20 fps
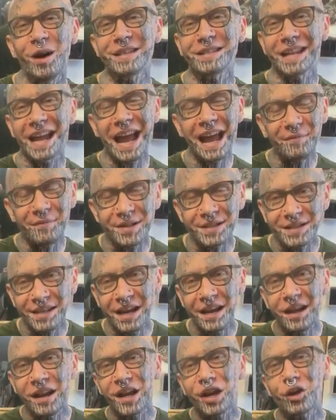once and have
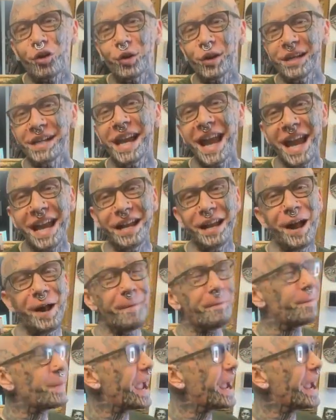us create